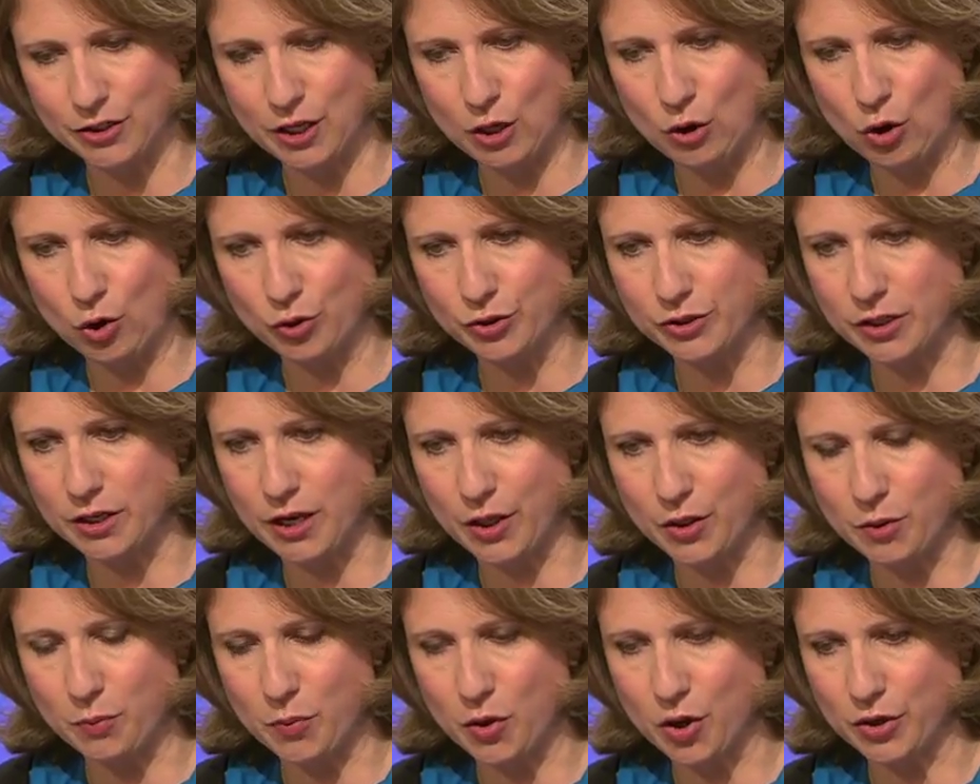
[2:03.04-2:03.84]
so long as
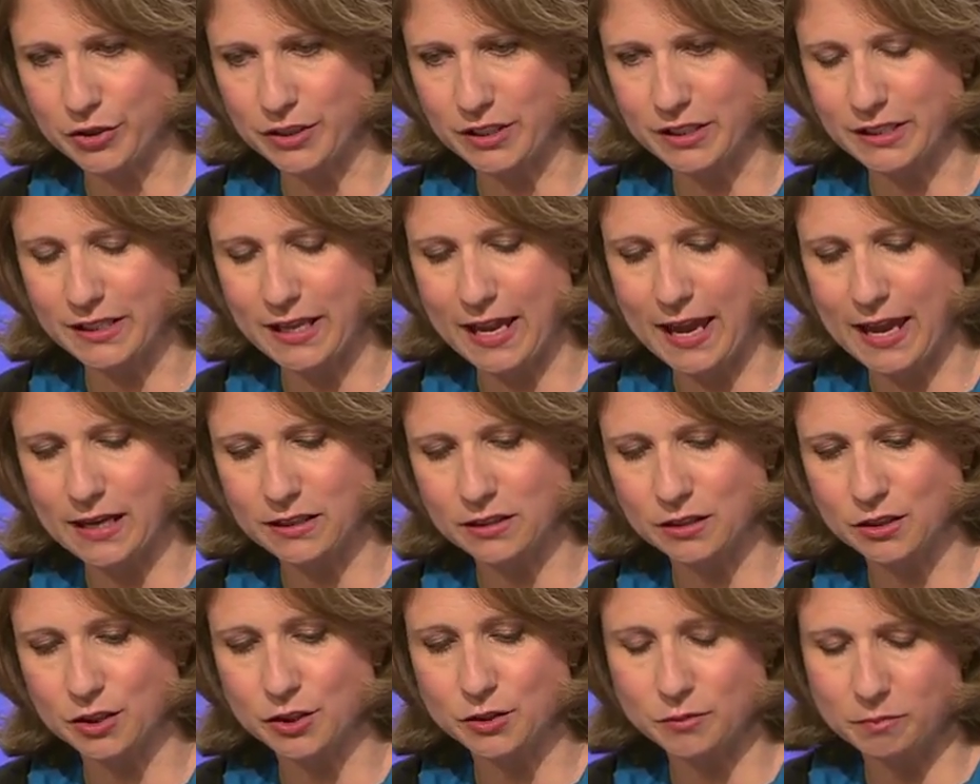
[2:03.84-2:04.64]
another party's
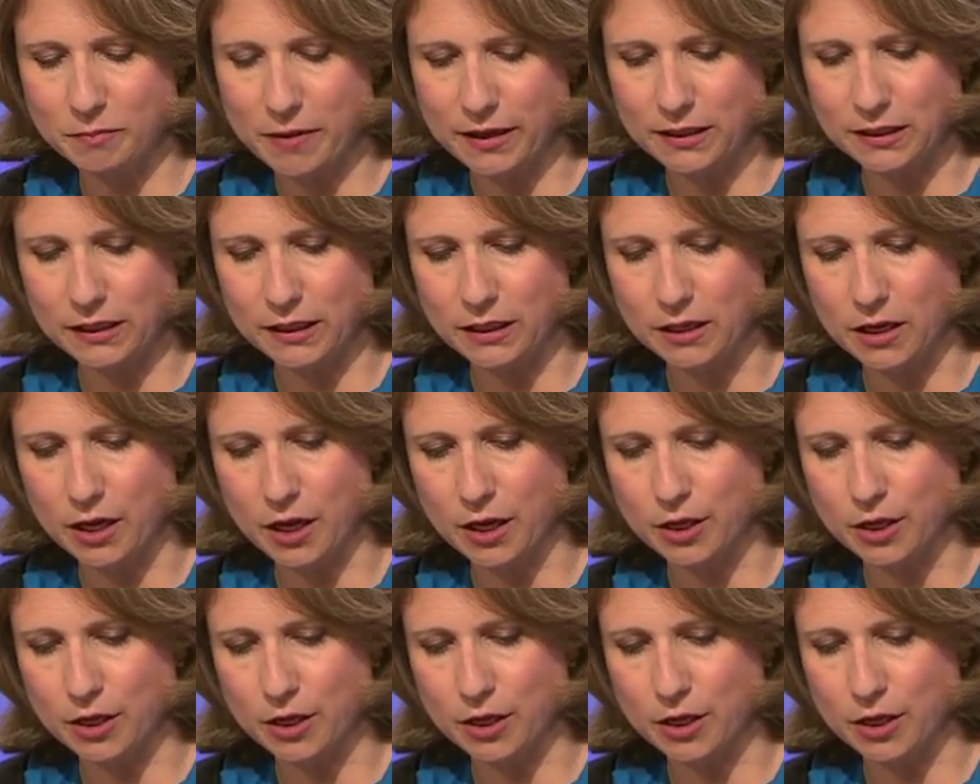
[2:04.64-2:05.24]
candidates, mainly